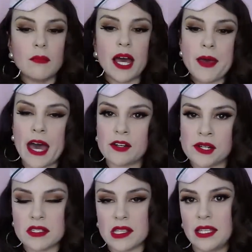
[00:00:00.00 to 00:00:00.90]

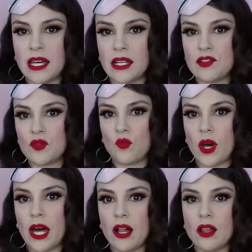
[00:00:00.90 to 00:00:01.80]
pattern is like that as
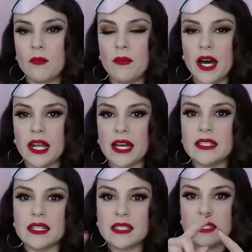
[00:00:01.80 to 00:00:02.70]
well. But I
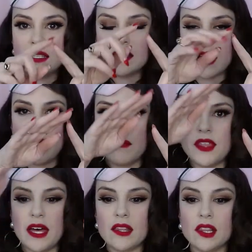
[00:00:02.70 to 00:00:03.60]
did see some that